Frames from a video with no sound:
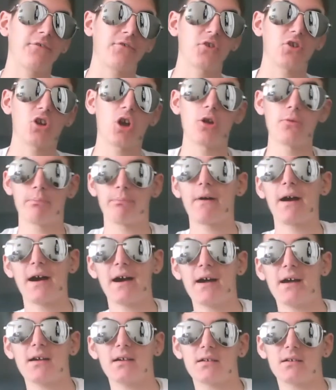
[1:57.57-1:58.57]
to go
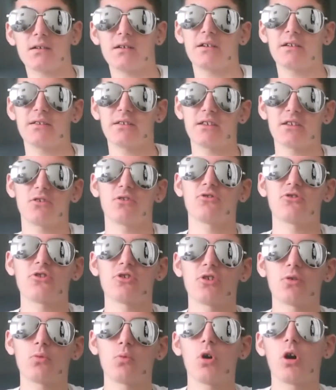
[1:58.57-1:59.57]
back and then I don't
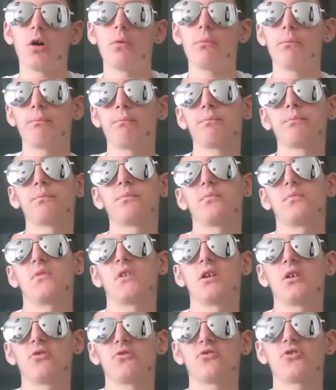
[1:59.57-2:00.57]
know what.
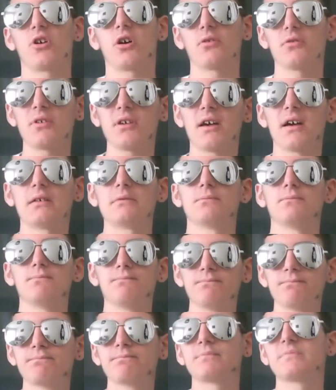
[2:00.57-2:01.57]
So yeah,
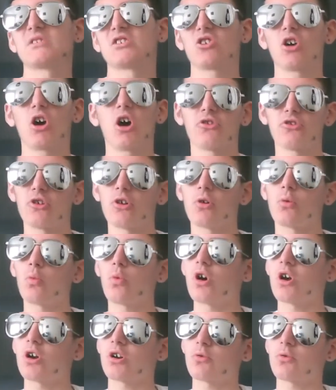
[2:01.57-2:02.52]
it's hard doing work